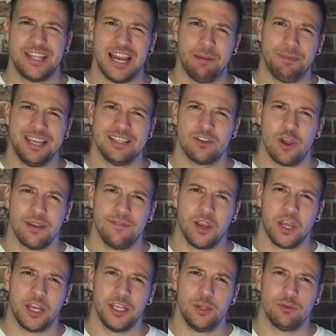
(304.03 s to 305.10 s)
telling me he's not even
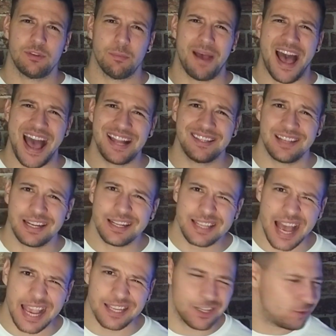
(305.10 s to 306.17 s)
going to use some hand
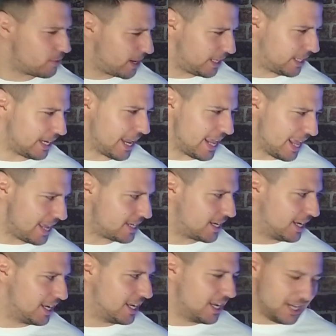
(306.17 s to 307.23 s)
sanitizer or anything like that?
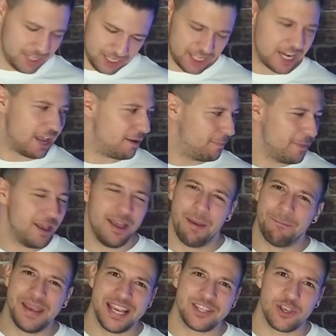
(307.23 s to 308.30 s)
Just going to
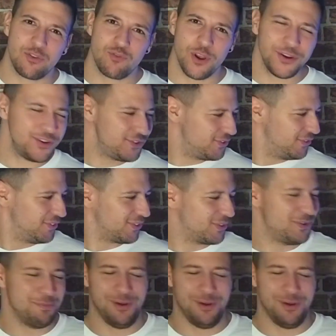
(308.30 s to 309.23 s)
piss and run? Come